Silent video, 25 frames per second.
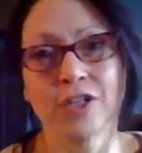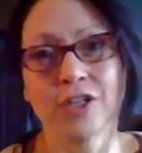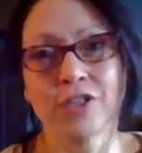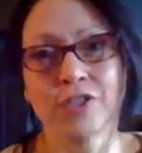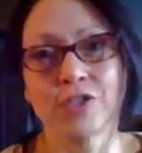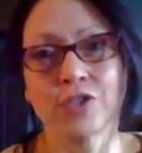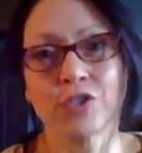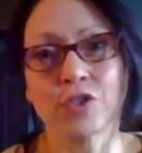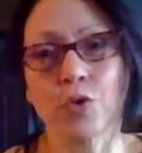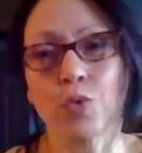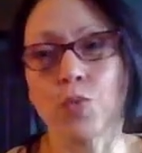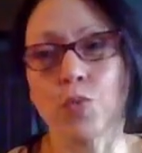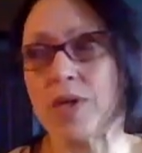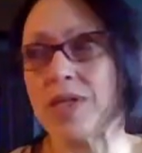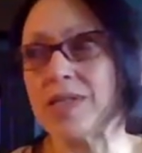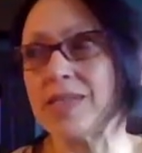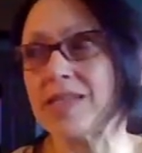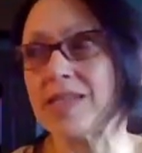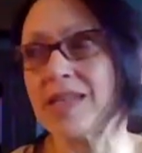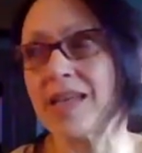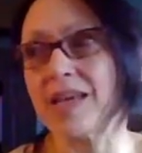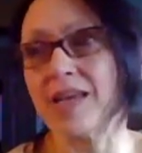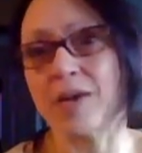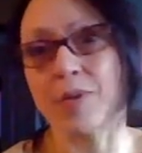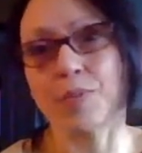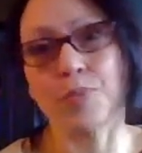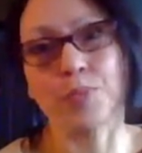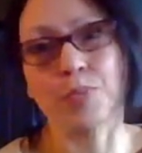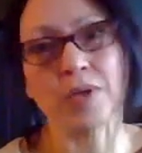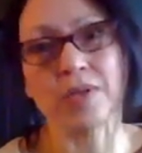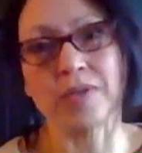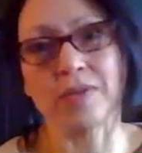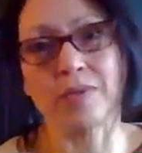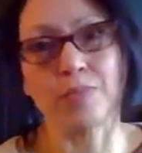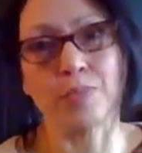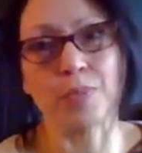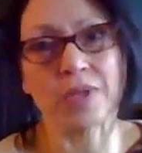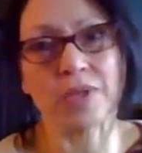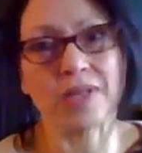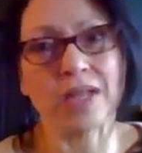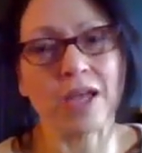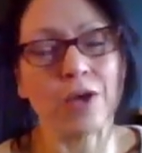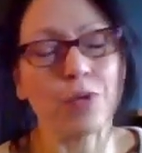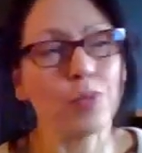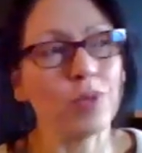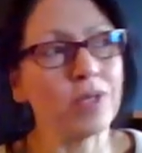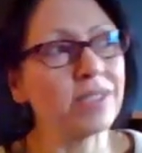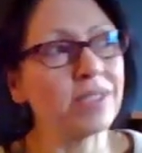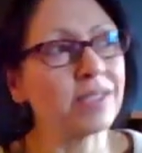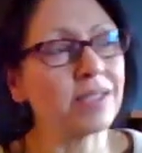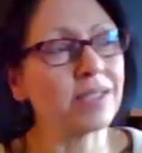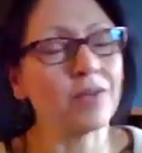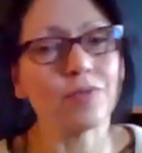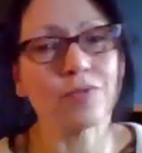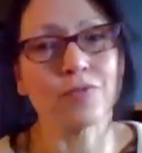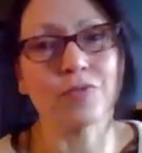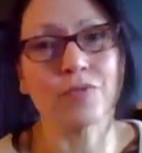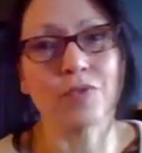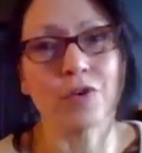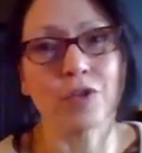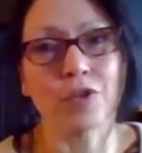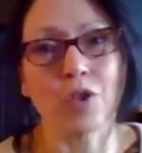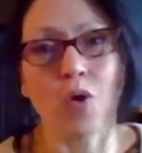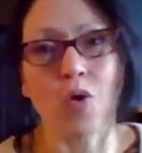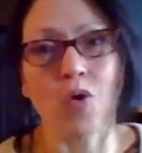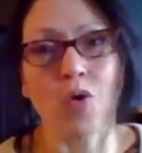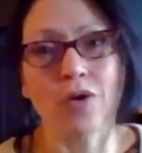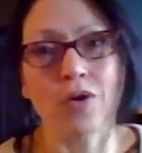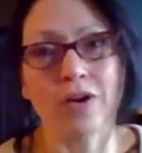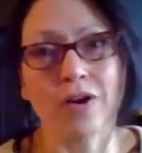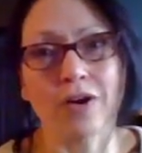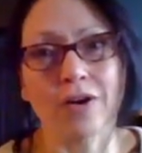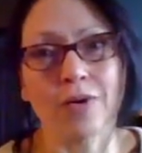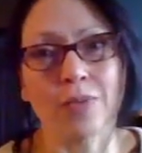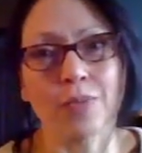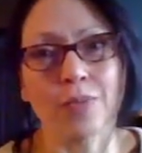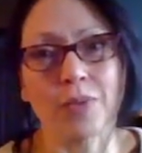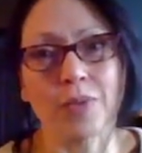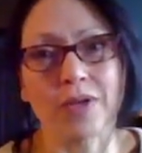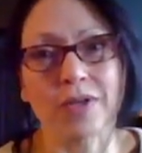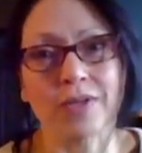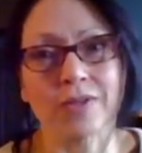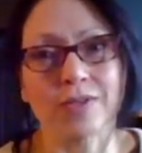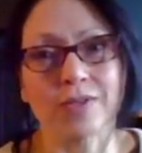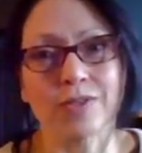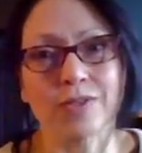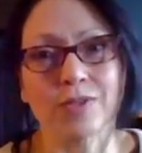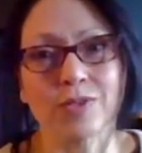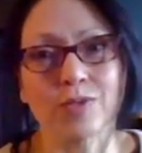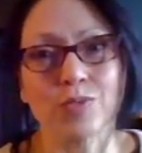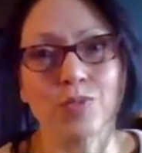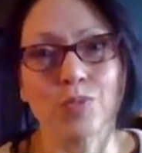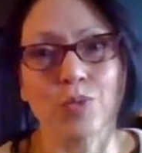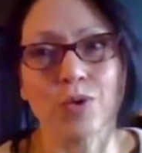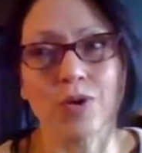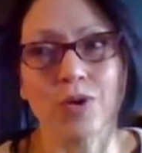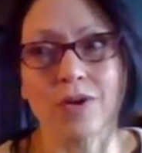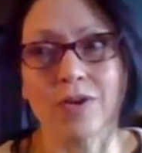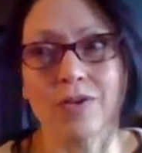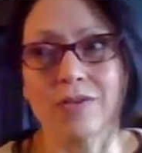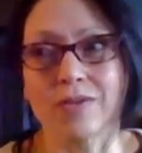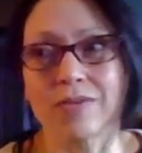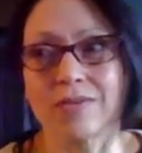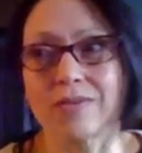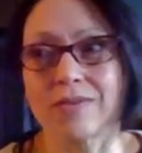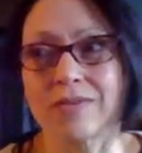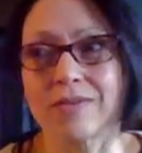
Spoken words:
So we sit, but now we sit for longer because we're